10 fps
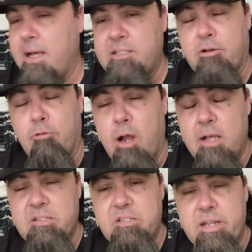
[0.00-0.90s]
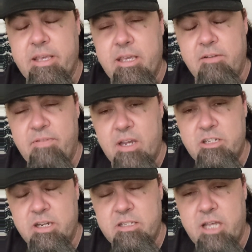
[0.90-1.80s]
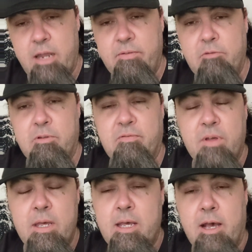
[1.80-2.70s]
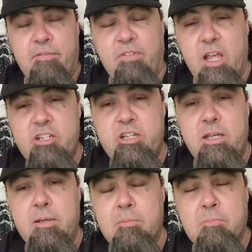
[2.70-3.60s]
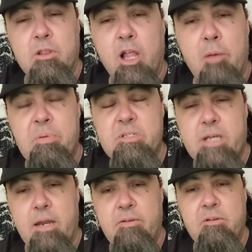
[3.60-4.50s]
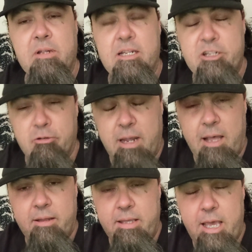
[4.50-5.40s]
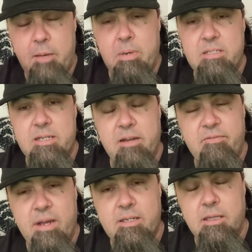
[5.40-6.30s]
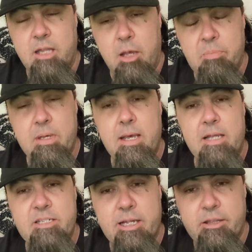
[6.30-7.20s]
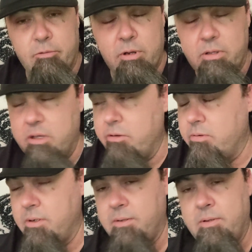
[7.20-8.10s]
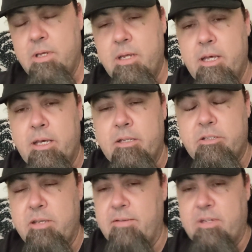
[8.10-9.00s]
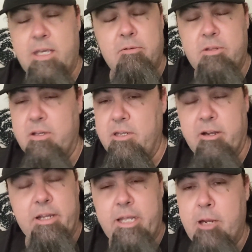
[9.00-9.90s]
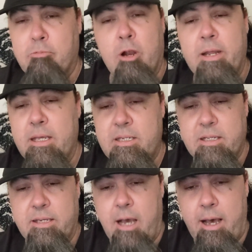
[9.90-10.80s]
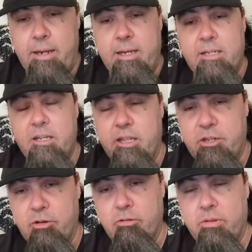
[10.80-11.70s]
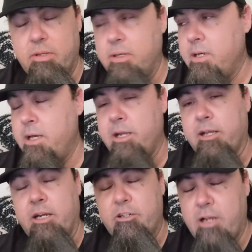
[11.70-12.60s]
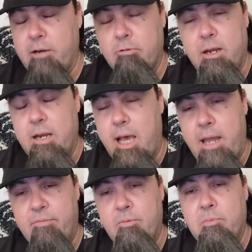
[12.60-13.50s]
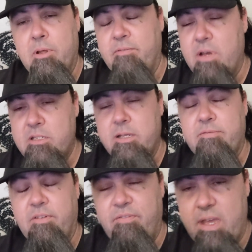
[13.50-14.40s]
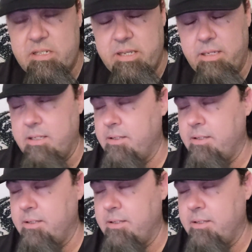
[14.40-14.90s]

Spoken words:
That's a rotten, stinky infection inside of you with a fleshy lump inside of you. It's your reality, yeah, but it's an infected lump. It's not the real you. So you're going to keep running into God and into the truth. You're going to try to run and hide from it. Eventually have to face it.